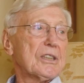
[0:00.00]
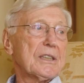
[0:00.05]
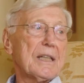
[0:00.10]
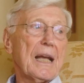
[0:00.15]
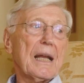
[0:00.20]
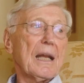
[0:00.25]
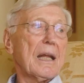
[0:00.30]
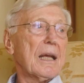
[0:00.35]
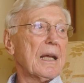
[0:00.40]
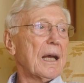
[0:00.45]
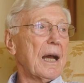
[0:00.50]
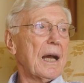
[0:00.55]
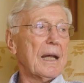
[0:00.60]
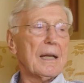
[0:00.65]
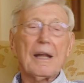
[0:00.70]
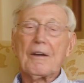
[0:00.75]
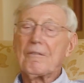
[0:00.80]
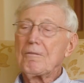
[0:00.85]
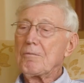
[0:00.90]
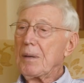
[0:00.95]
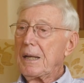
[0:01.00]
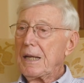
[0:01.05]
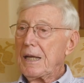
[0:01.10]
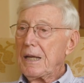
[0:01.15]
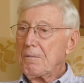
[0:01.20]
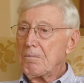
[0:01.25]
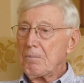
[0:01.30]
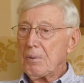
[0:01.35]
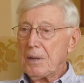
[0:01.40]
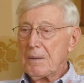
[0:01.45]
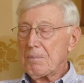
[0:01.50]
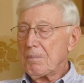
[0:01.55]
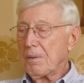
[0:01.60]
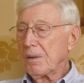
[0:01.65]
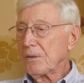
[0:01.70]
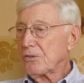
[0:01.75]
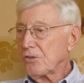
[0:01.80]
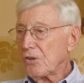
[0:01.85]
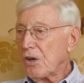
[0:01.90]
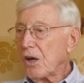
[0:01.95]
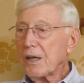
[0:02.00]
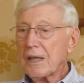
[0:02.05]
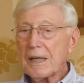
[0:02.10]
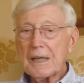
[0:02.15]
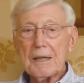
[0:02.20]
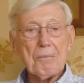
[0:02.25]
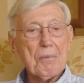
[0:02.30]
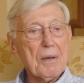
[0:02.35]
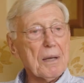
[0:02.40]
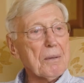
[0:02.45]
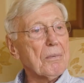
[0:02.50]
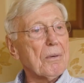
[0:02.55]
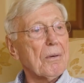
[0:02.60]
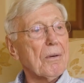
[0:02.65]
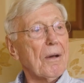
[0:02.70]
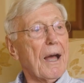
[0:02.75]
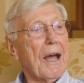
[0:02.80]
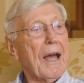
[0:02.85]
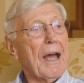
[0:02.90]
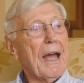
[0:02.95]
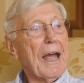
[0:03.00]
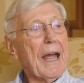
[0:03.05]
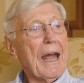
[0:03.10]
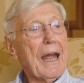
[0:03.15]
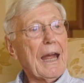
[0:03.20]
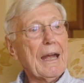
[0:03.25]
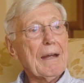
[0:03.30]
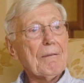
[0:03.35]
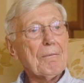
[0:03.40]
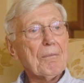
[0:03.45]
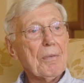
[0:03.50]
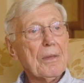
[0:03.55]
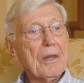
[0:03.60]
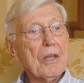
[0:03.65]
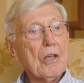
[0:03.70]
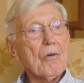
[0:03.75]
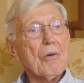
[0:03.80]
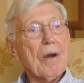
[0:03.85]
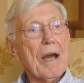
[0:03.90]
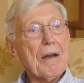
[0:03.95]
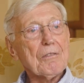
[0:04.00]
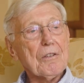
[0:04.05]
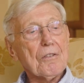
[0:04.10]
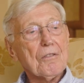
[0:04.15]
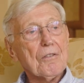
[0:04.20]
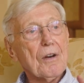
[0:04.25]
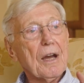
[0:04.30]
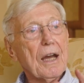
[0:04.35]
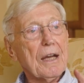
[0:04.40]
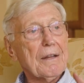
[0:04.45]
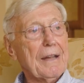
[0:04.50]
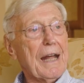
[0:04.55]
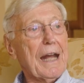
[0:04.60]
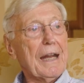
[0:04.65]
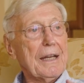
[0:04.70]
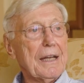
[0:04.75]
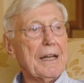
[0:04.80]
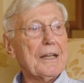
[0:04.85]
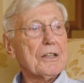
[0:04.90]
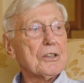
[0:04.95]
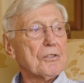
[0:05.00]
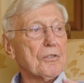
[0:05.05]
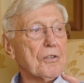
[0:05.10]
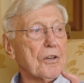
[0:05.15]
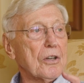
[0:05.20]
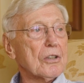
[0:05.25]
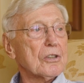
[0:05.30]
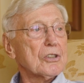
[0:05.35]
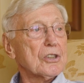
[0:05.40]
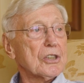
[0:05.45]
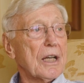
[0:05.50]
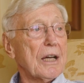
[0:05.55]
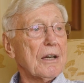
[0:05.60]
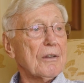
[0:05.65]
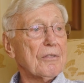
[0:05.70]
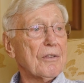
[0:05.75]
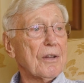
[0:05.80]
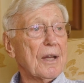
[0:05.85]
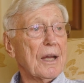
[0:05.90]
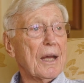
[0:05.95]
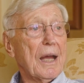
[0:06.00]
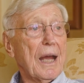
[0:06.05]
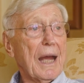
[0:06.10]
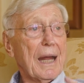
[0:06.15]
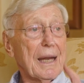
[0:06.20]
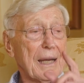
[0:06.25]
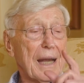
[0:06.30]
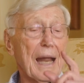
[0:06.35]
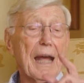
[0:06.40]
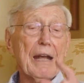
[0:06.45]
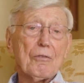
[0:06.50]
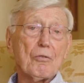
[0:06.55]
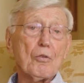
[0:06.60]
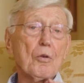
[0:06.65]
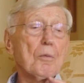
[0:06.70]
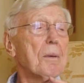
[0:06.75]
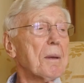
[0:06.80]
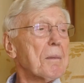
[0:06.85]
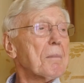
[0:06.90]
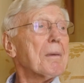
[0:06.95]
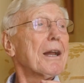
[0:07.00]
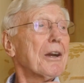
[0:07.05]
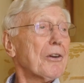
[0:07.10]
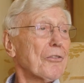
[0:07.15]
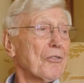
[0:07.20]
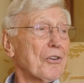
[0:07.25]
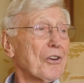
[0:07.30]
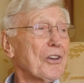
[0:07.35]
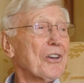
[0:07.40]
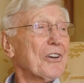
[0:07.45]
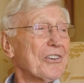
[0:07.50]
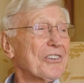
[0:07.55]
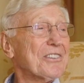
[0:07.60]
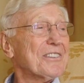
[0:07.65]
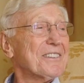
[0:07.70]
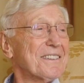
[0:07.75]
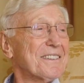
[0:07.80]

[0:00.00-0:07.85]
selling. I love meeting people, talking to people. And you have to find that niche for yourself, and life will be better for you.